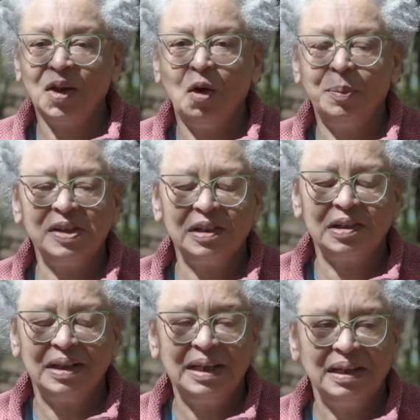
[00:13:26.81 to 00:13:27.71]

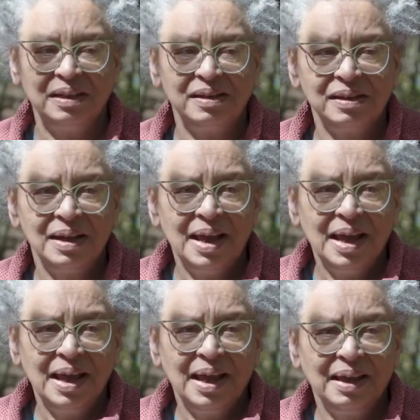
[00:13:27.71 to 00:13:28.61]
opposition is,
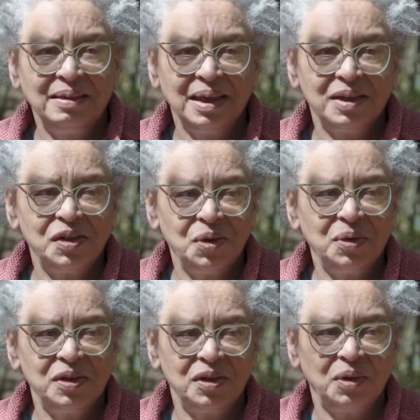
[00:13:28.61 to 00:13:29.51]
I think as soon
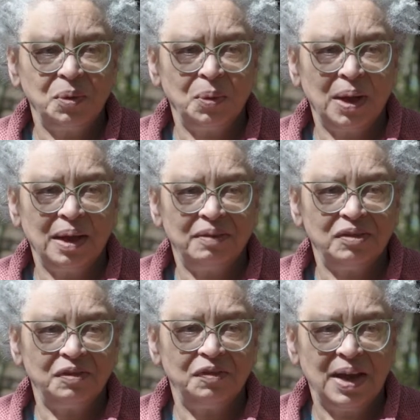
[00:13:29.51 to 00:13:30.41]
as you have
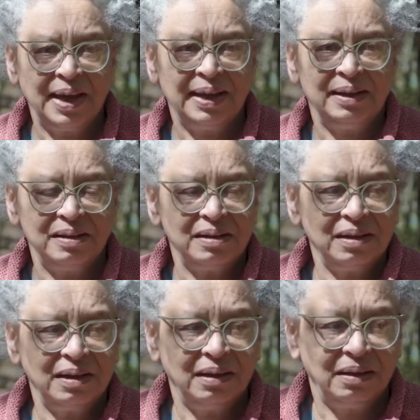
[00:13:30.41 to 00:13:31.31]
defined
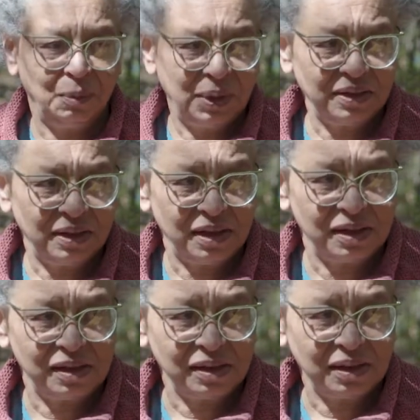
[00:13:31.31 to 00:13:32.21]
the
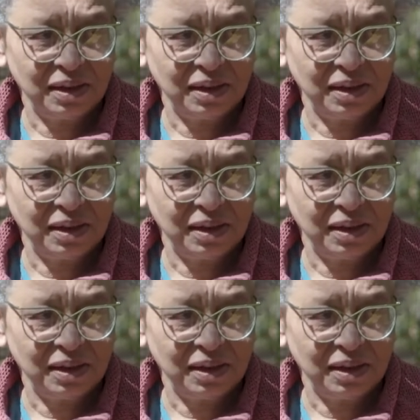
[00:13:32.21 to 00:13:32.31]
wilderness,